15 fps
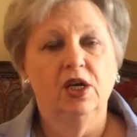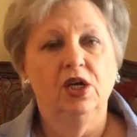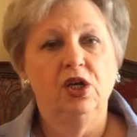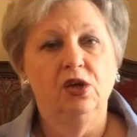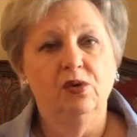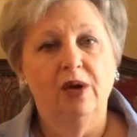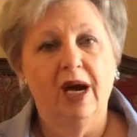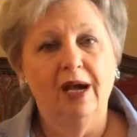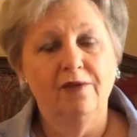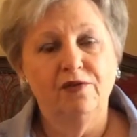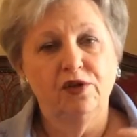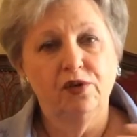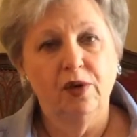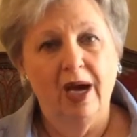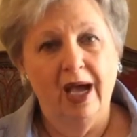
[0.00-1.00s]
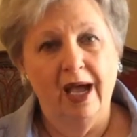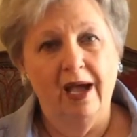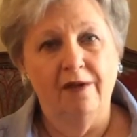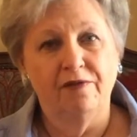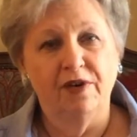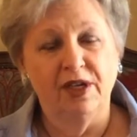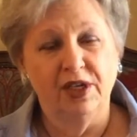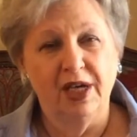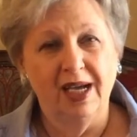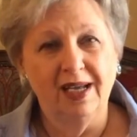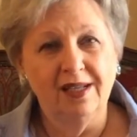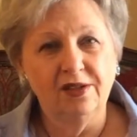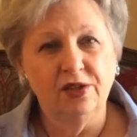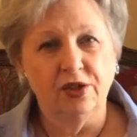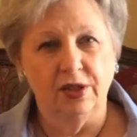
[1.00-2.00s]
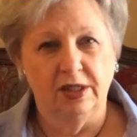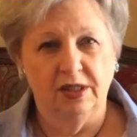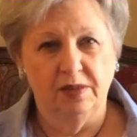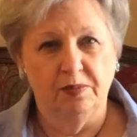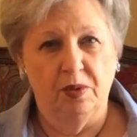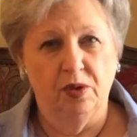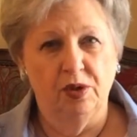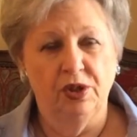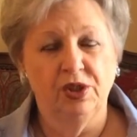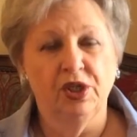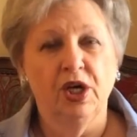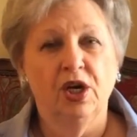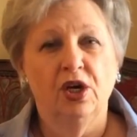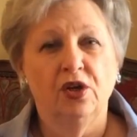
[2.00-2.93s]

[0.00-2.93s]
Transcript: you have to have an entrance point